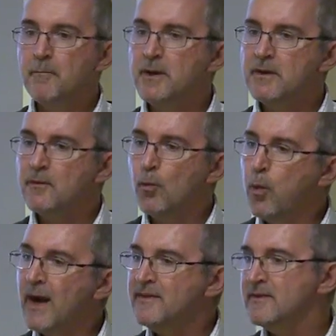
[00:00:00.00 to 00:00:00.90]
but the
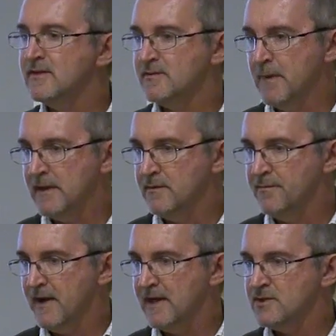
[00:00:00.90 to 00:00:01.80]
way that it's
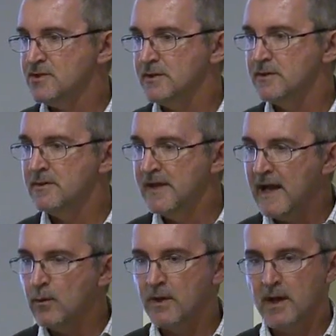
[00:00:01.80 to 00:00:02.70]
manufactured and the
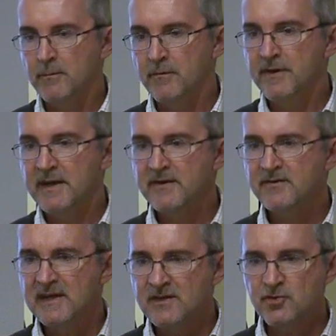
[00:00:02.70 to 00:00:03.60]
outcome of it
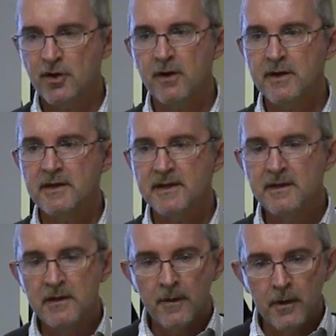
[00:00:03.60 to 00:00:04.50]
is
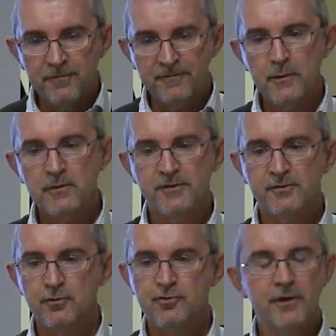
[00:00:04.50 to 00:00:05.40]
entirely
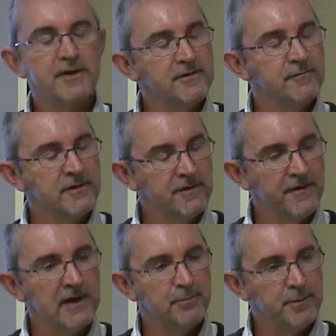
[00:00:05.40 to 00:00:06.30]
focused on trying to
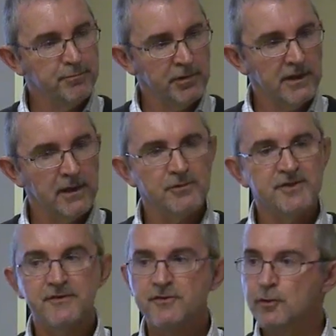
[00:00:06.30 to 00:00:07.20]
develop a product
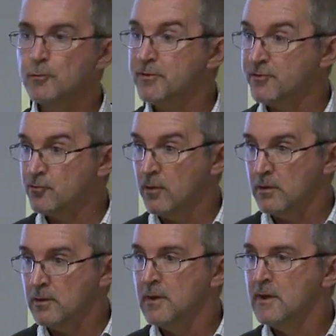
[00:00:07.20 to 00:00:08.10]
which is super
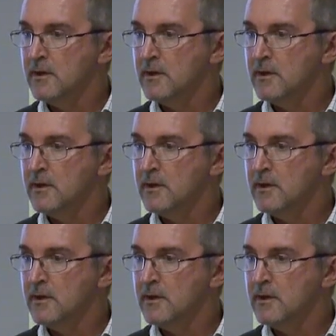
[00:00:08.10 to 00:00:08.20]
strong